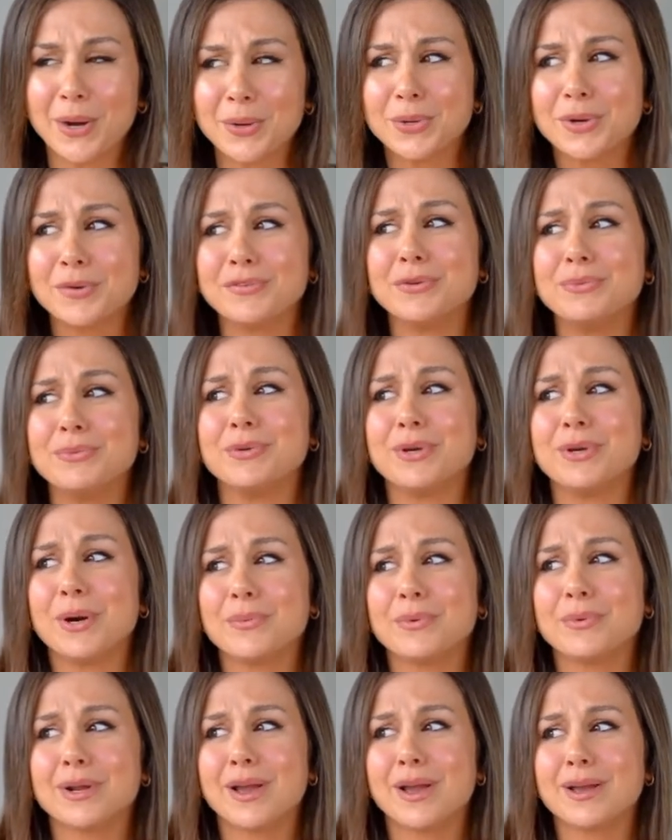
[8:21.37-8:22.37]
know if you
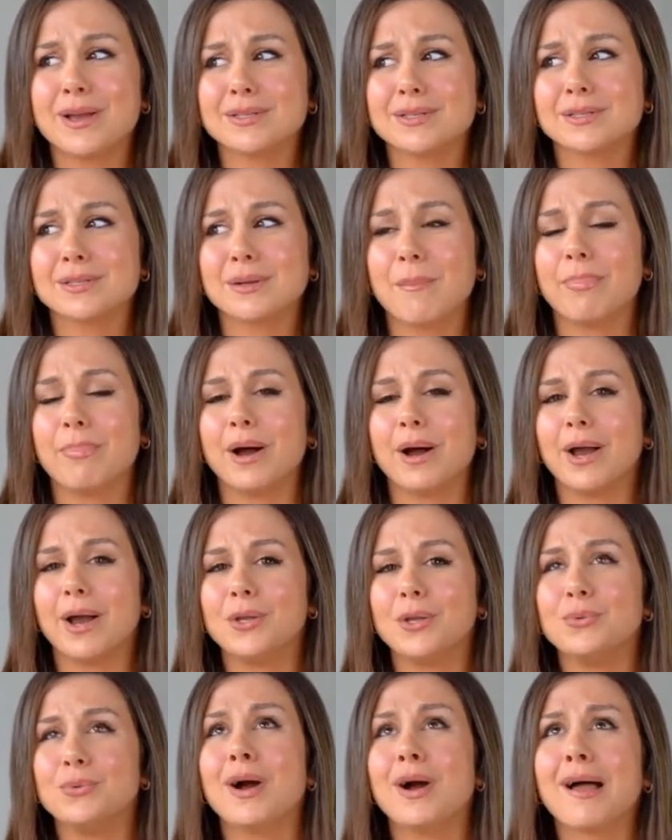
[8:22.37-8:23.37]
noticed,
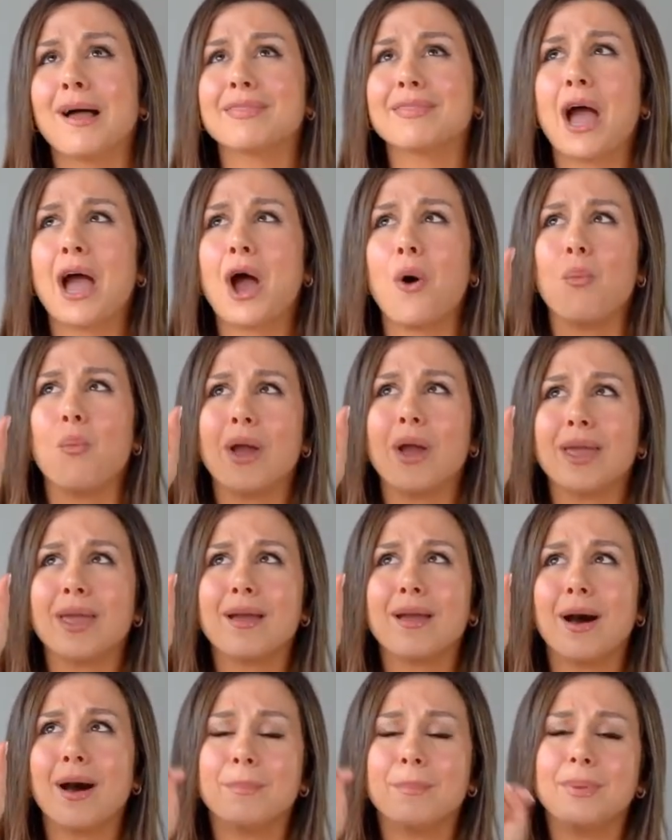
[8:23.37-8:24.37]
but you got that
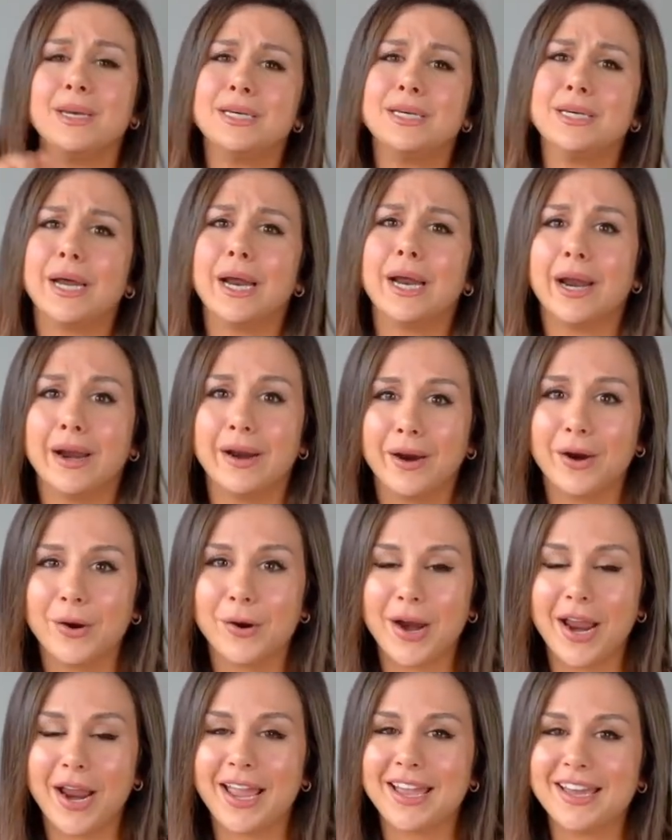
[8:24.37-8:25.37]
weight up in the
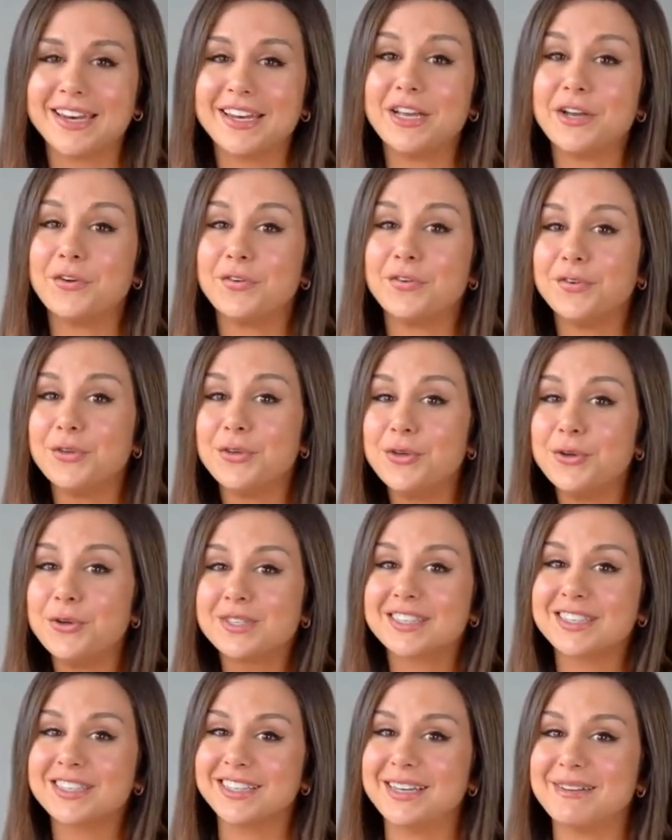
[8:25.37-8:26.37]
air, and if you
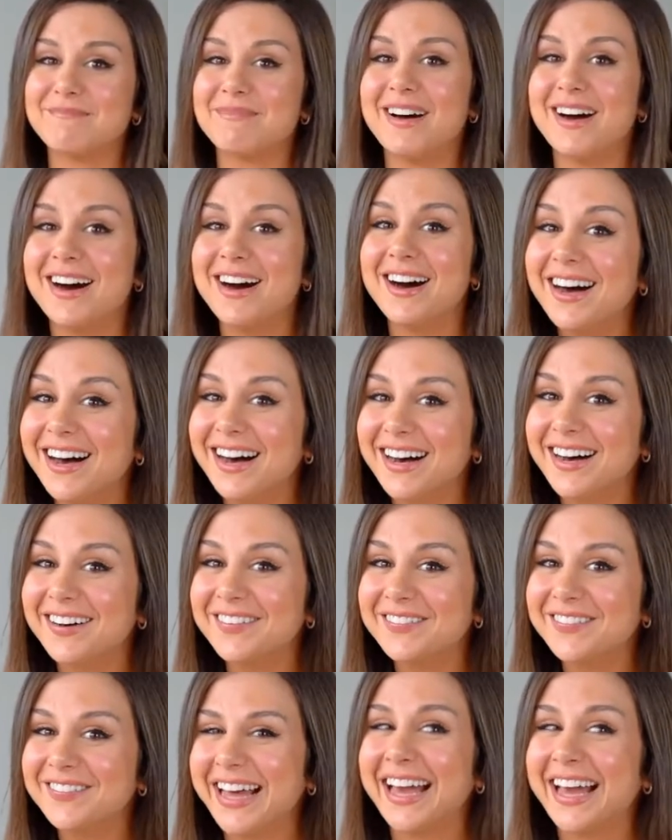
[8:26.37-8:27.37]
slip up,